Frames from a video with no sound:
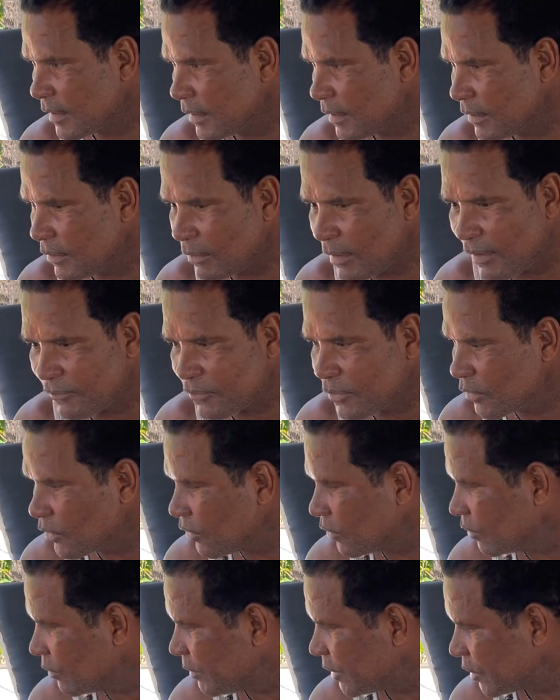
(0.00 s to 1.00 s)
You have to
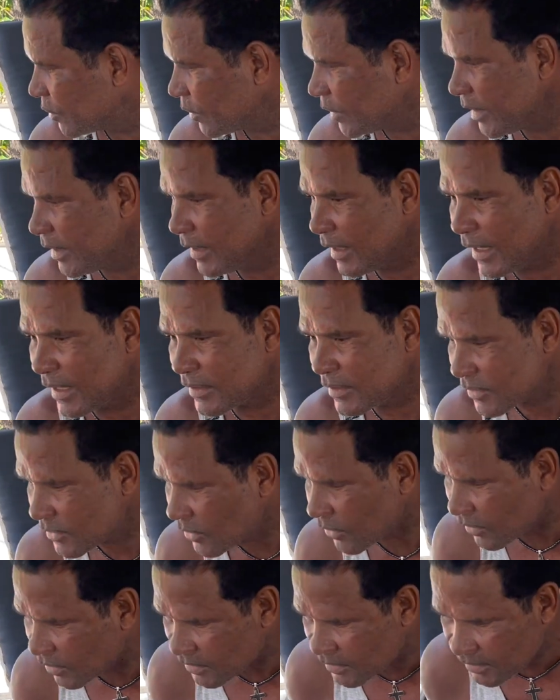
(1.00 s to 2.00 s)
go between and
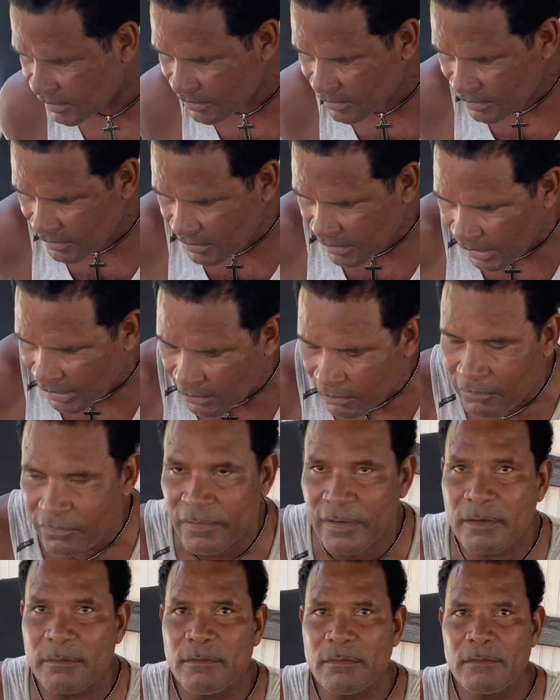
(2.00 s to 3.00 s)
search and look for
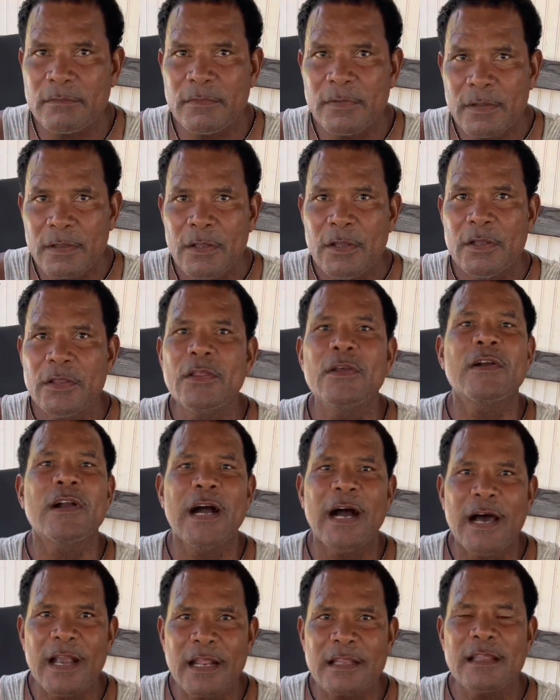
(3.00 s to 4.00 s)
them. You
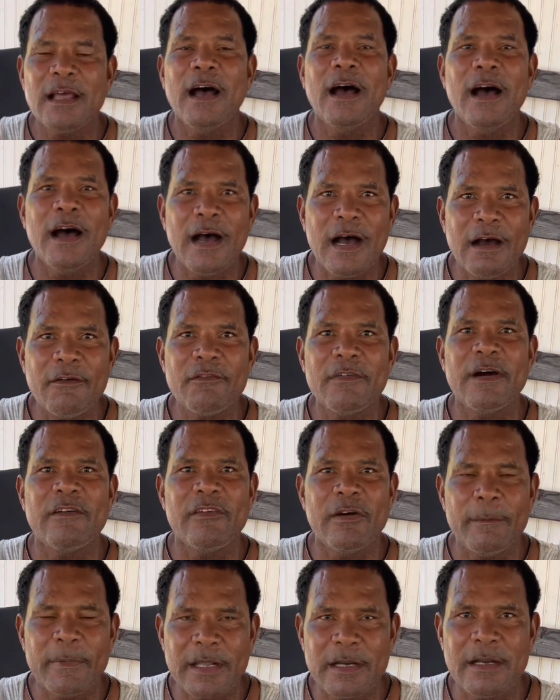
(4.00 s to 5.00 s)
call it half of
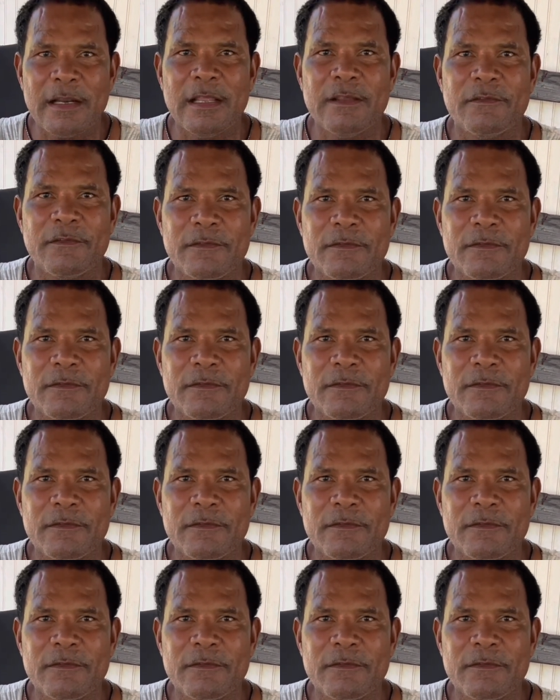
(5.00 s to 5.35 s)
a man life.